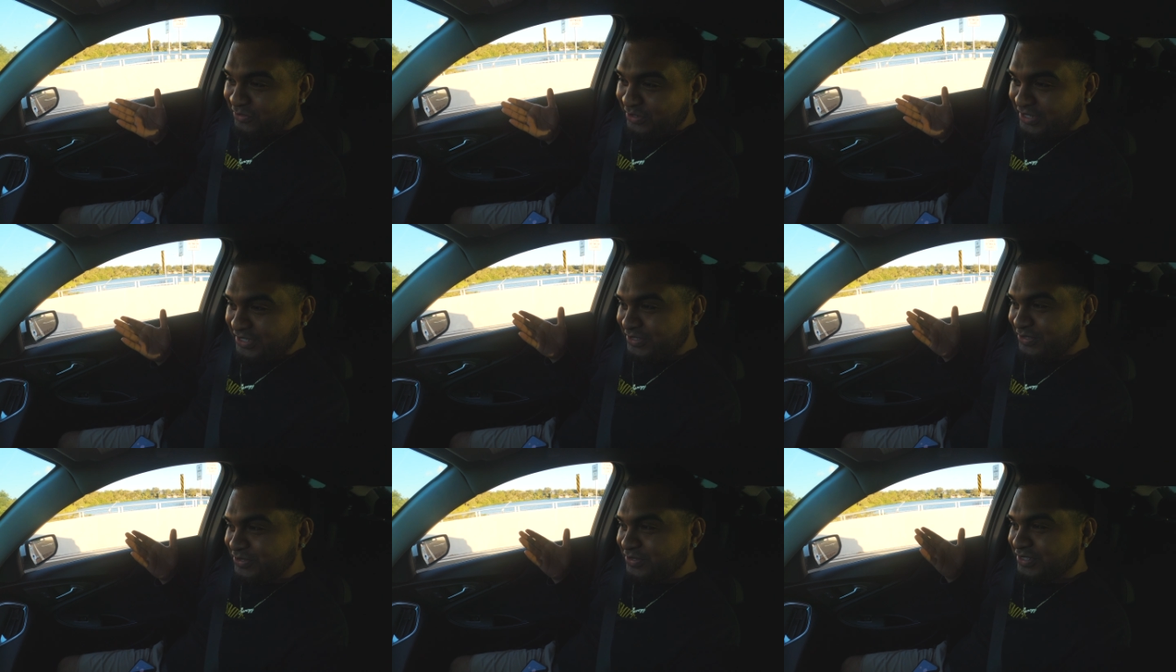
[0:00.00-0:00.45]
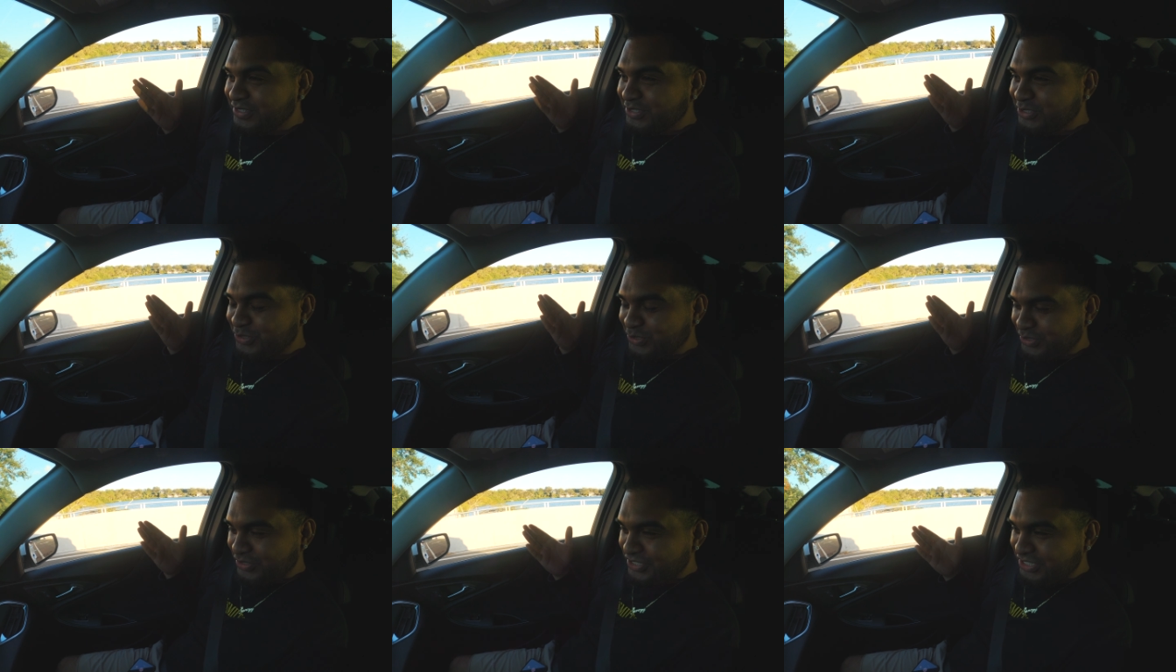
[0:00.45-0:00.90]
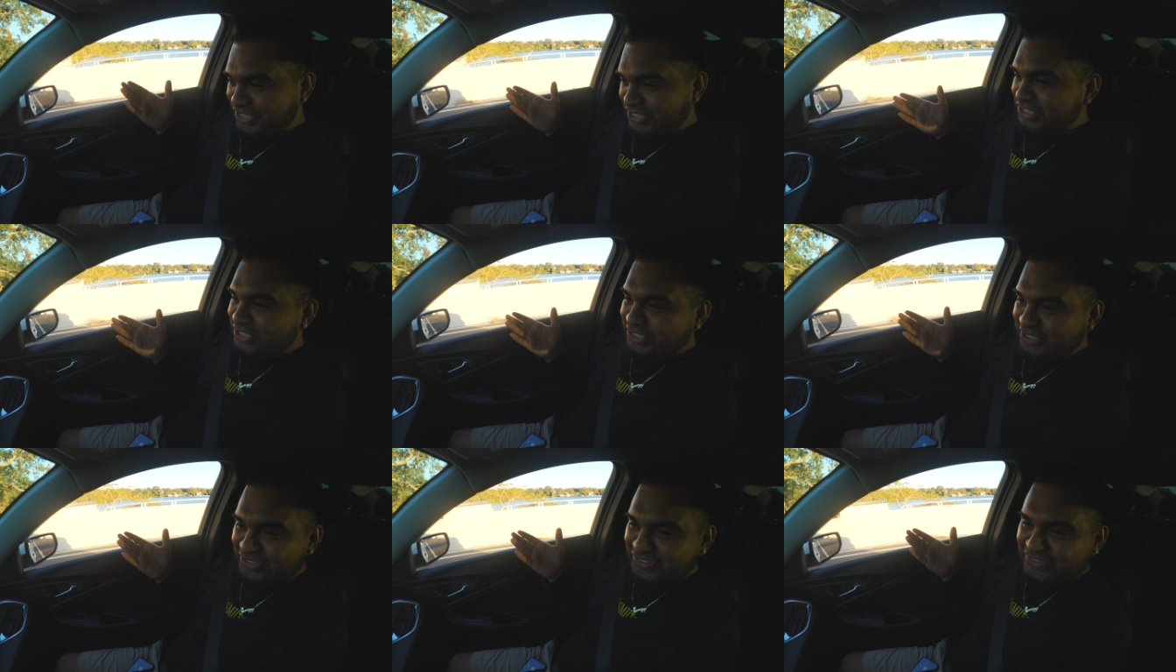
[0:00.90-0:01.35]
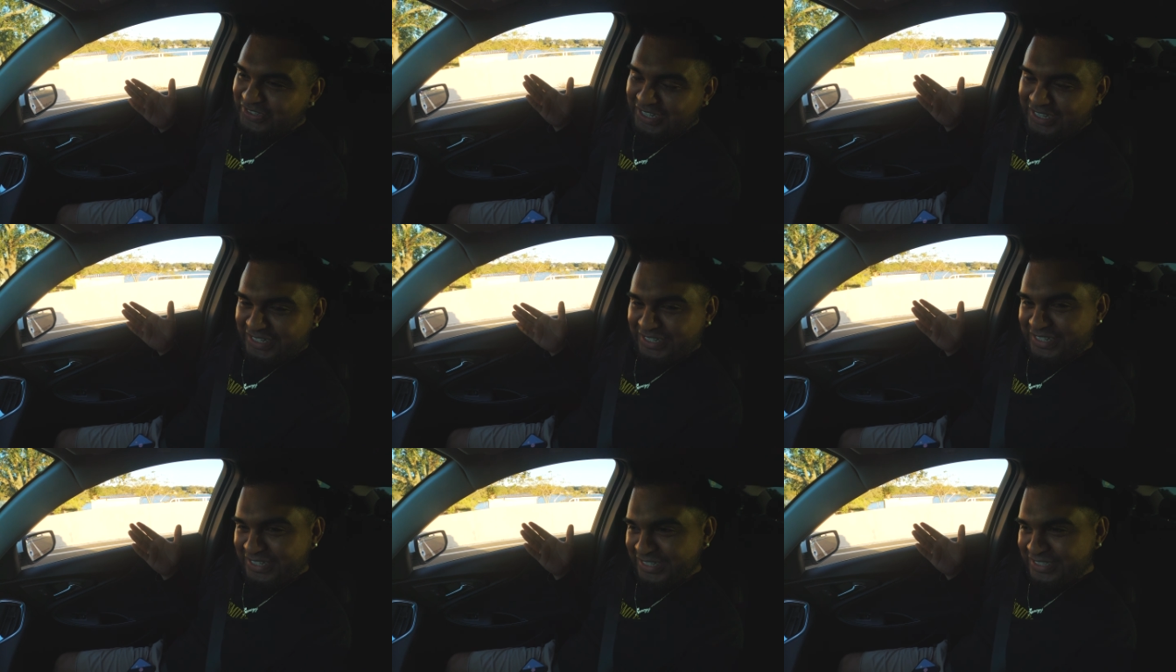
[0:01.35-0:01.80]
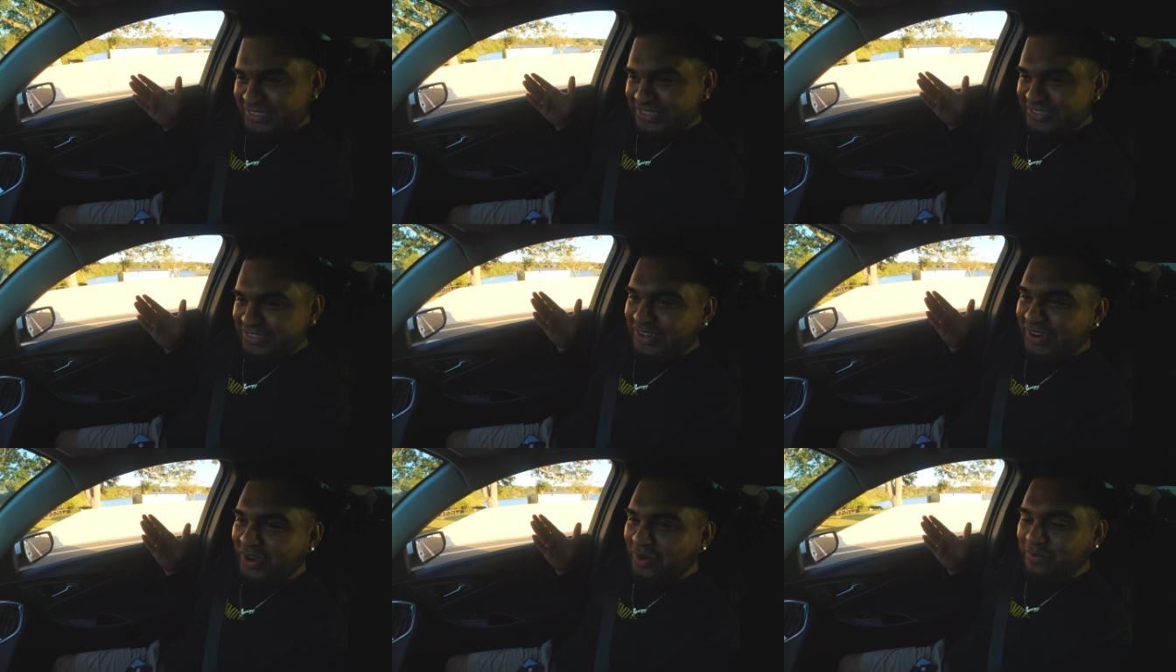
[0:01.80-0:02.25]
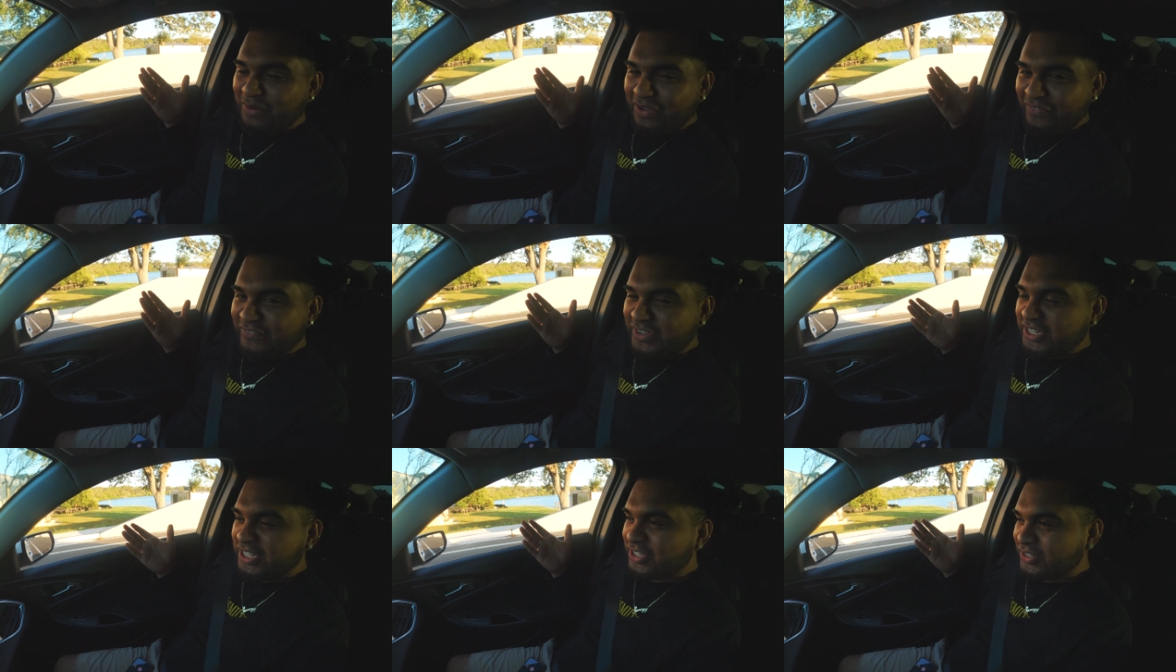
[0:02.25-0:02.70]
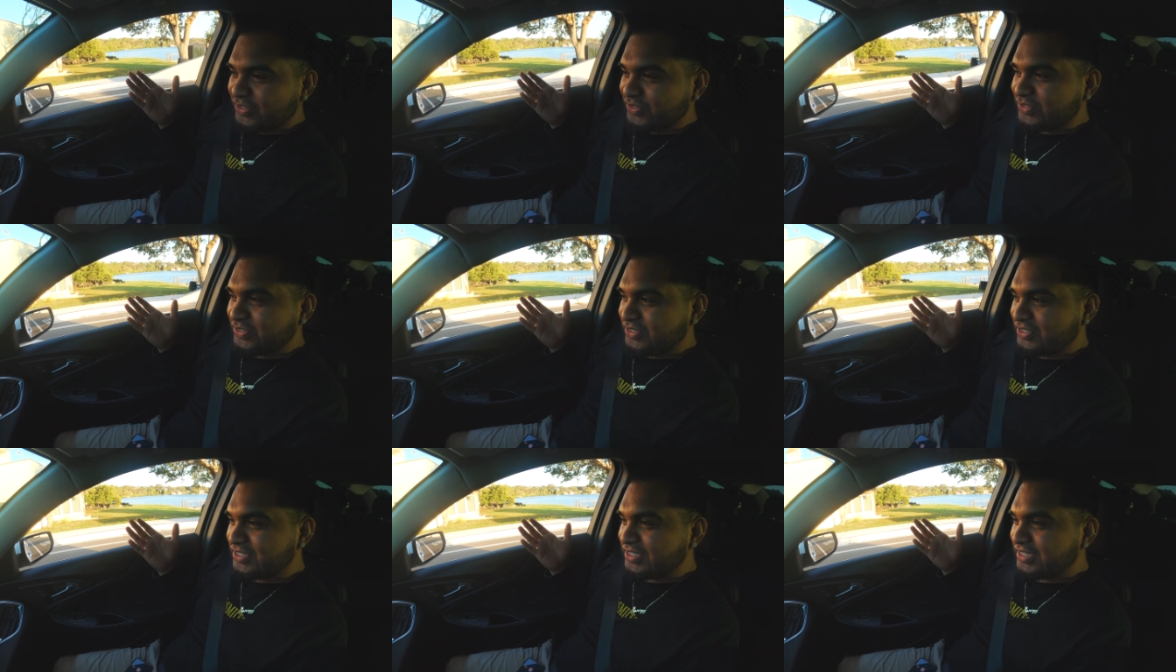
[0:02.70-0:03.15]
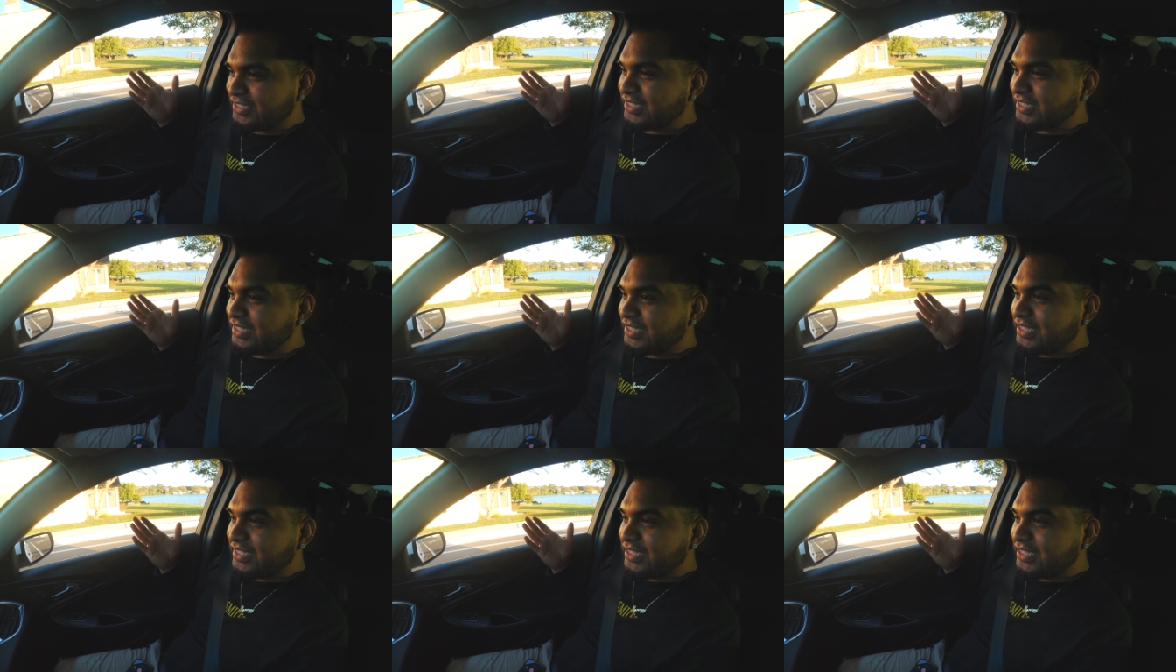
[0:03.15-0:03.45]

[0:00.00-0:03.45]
We do the traditional ending to all my videos.